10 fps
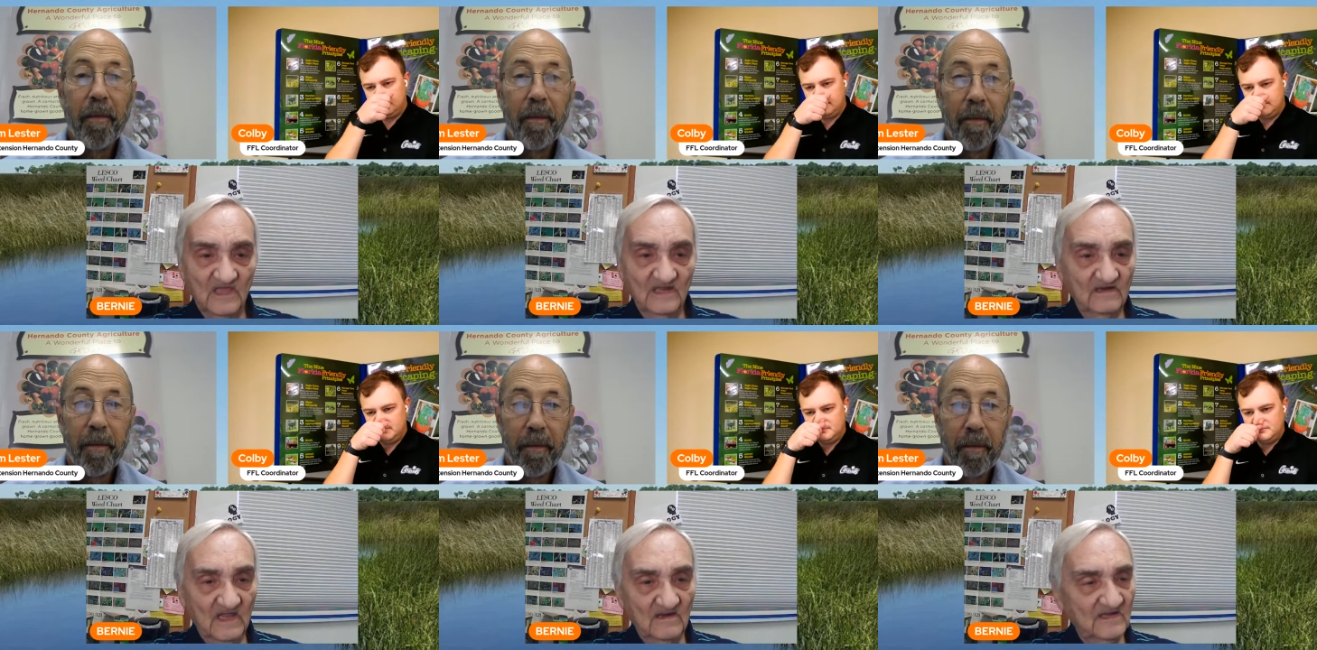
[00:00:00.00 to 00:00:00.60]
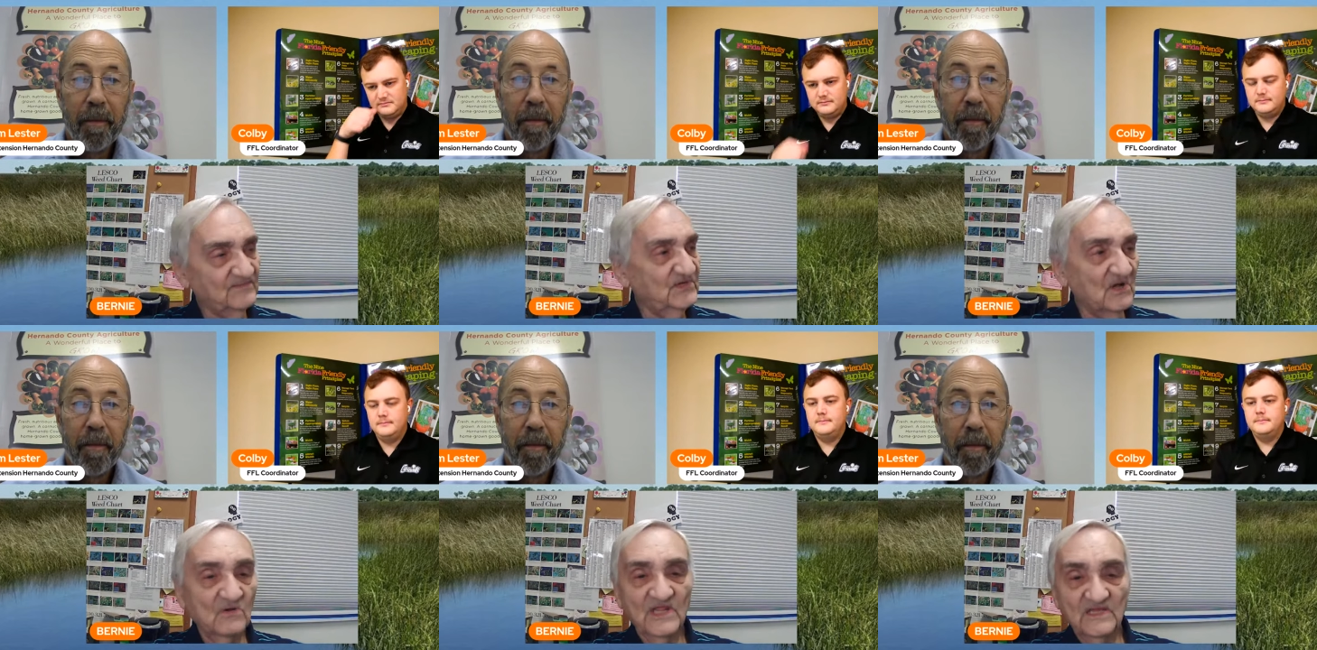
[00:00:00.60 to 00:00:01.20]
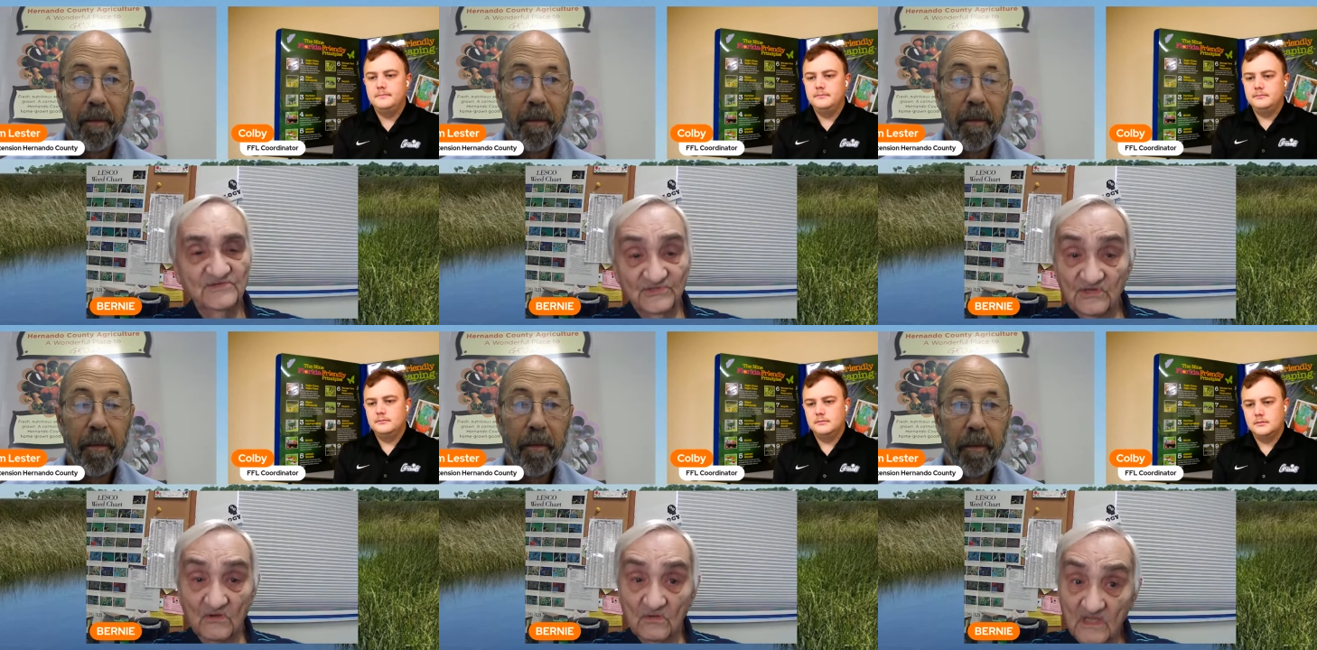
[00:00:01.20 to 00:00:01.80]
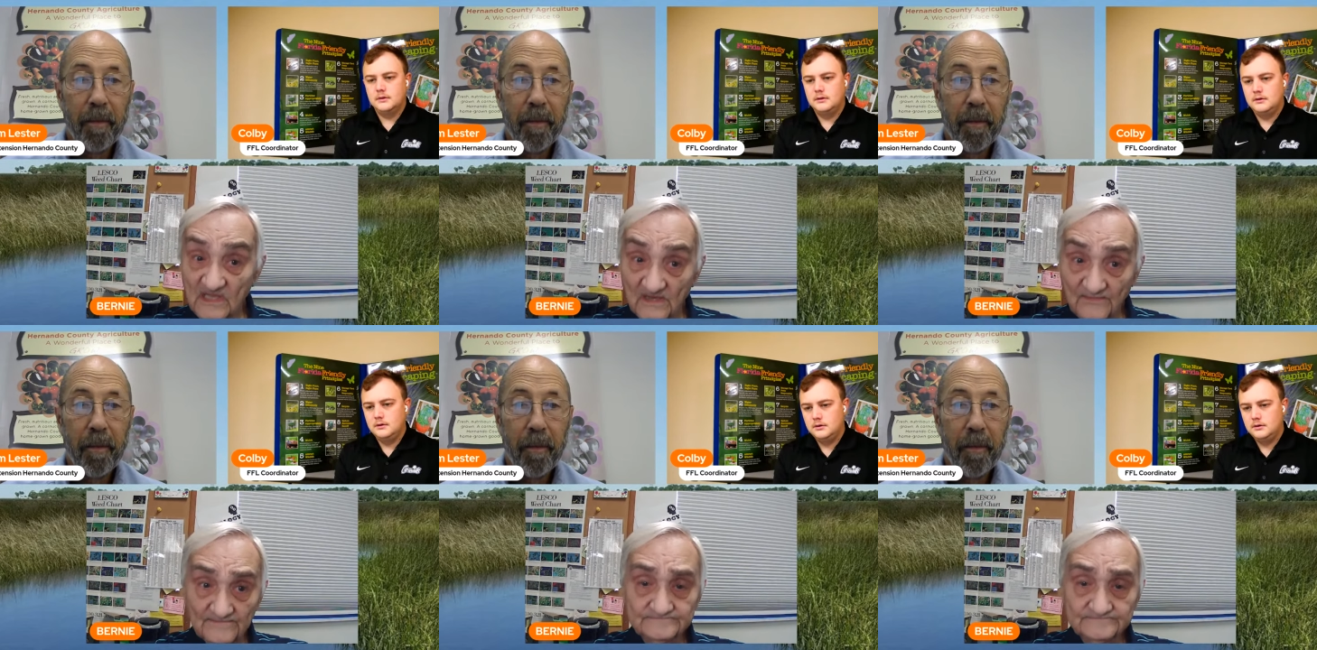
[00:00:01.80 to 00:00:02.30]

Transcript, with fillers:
Speaker 1: And, and if you don't eat, you don't live.